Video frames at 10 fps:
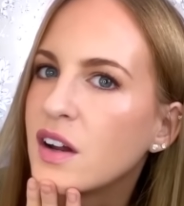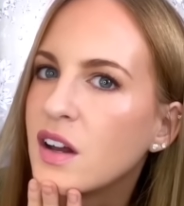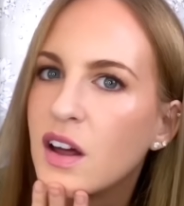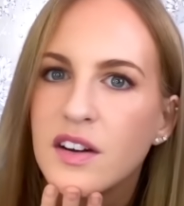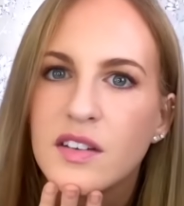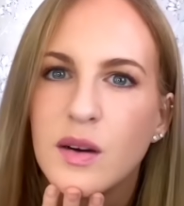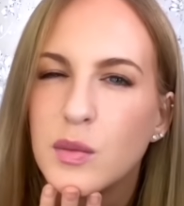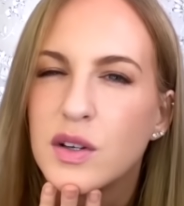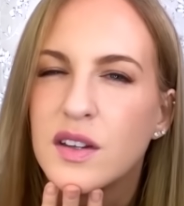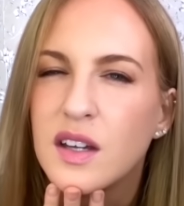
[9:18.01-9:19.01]
a lot of them
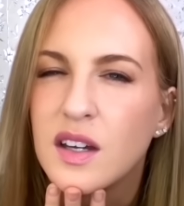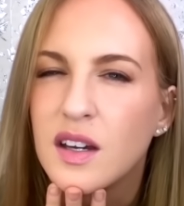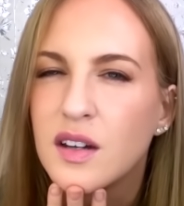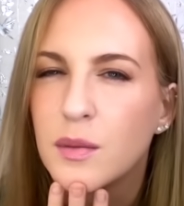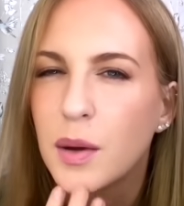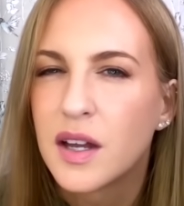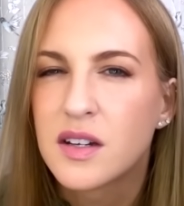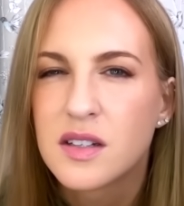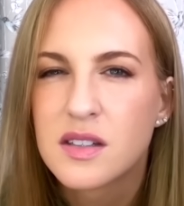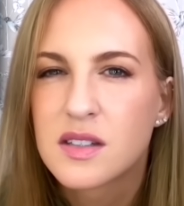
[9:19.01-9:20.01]
were seeking
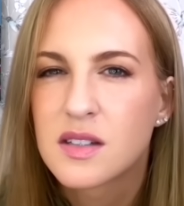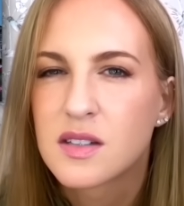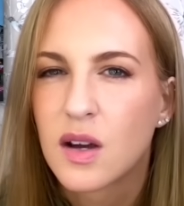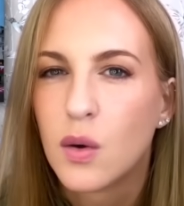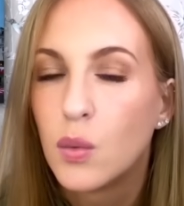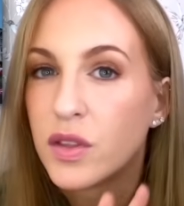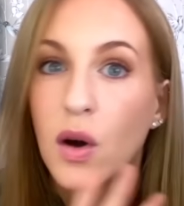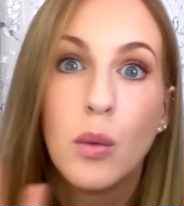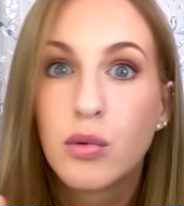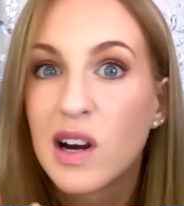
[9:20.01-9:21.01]
independence. So with the
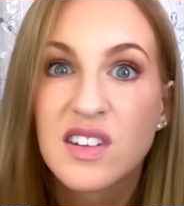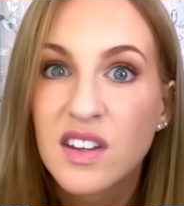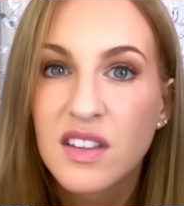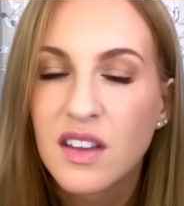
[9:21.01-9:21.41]
whole Brexit